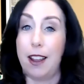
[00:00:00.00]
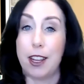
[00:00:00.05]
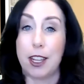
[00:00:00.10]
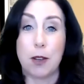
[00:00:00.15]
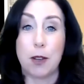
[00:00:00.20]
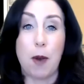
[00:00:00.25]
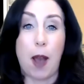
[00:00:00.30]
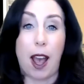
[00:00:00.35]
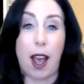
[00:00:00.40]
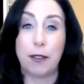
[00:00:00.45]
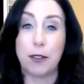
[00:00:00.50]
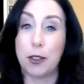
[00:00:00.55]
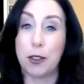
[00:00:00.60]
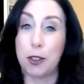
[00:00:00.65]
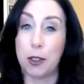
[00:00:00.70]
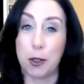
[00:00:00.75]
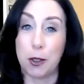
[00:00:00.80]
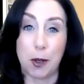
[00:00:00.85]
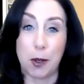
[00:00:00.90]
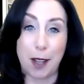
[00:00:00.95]
you have to
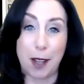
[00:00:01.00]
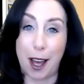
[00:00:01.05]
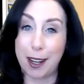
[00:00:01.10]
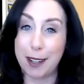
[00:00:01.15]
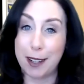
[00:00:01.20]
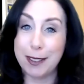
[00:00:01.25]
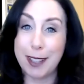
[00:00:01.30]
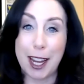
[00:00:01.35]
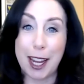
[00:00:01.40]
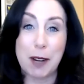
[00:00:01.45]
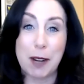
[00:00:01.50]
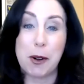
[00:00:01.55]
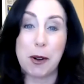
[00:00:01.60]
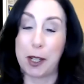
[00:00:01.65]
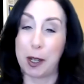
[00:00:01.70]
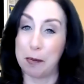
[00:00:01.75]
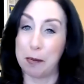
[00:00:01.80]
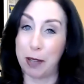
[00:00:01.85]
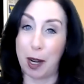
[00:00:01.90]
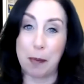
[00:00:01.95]
do a lot of
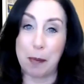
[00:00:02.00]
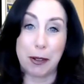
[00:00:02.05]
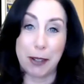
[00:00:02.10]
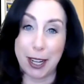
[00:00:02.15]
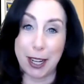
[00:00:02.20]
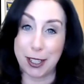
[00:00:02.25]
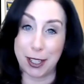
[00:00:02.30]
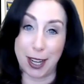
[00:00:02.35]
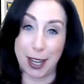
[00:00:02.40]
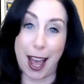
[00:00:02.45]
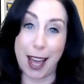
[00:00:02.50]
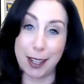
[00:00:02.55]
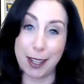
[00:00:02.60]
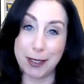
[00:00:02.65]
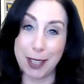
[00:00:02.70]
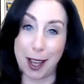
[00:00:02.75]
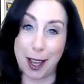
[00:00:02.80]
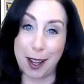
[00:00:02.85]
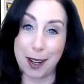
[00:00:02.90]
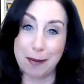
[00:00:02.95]
legwork and preparation ahead
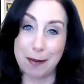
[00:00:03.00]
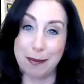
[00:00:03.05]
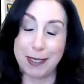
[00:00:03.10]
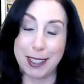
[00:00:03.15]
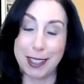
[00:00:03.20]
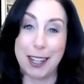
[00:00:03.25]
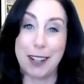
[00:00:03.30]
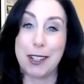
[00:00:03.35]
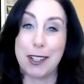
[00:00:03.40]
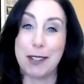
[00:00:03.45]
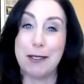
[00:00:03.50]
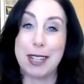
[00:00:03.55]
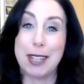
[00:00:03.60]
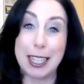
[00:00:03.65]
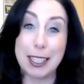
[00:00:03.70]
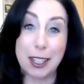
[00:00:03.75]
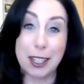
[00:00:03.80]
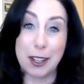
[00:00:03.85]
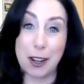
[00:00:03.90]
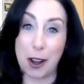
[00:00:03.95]
of time. You know, you
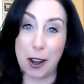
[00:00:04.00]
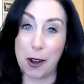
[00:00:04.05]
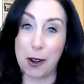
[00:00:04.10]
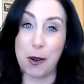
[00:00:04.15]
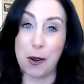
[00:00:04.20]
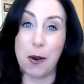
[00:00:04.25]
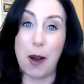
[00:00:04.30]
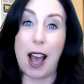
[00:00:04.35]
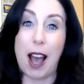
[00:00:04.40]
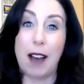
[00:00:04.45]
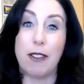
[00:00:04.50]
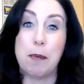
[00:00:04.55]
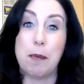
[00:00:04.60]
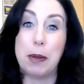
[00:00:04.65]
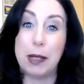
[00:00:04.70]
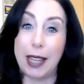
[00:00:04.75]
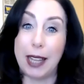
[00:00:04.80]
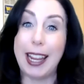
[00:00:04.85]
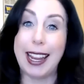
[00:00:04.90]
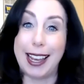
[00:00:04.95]
need to know, have a
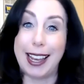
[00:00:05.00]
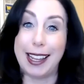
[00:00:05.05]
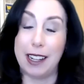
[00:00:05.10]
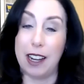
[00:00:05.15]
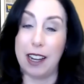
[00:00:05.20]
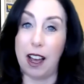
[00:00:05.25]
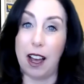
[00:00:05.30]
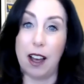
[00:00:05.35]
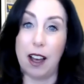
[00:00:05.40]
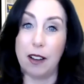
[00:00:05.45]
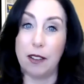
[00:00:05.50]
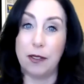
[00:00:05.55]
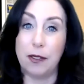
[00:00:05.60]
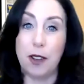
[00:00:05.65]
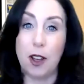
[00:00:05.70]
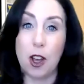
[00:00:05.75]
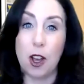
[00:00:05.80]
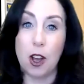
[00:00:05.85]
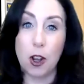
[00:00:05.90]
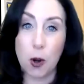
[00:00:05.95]
plan of
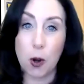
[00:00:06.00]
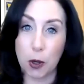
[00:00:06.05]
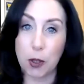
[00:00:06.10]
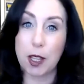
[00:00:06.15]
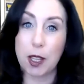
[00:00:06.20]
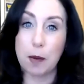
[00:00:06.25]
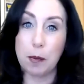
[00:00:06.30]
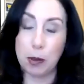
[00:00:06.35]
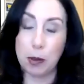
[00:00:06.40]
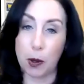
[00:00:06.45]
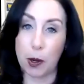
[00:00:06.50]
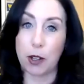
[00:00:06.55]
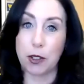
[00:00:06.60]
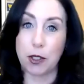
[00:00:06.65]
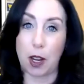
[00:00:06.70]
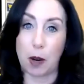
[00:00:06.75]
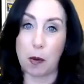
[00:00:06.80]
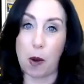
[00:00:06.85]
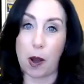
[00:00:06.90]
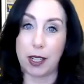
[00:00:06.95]
who are the
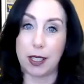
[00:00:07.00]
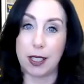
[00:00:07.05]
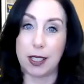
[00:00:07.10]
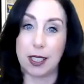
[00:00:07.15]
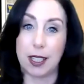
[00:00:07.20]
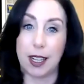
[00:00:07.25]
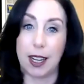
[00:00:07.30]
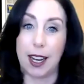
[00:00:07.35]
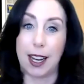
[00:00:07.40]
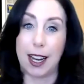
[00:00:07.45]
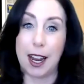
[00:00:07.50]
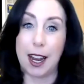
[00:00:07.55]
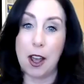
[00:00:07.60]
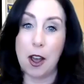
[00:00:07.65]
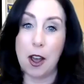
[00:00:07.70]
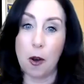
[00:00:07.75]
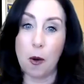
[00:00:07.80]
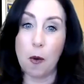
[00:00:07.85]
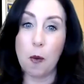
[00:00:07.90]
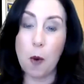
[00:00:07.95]
employers I want to see,
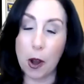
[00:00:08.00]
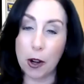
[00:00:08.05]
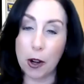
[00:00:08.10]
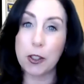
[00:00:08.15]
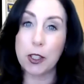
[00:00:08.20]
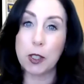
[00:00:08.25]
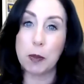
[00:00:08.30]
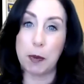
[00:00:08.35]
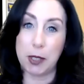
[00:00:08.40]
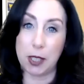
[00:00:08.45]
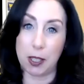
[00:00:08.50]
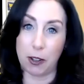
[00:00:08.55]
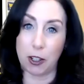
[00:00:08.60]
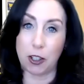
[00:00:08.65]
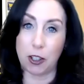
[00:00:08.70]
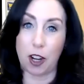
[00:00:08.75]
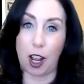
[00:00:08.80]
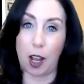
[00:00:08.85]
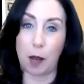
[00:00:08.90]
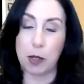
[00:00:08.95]
what are the
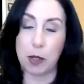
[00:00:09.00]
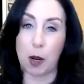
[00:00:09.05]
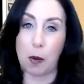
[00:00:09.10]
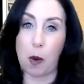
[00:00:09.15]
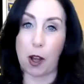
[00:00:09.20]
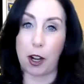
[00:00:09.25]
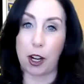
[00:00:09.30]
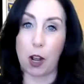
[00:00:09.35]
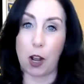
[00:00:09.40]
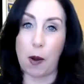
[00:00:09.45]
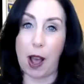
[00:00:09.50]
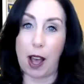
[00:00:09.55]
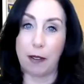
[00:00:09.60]
specific jobs I want to go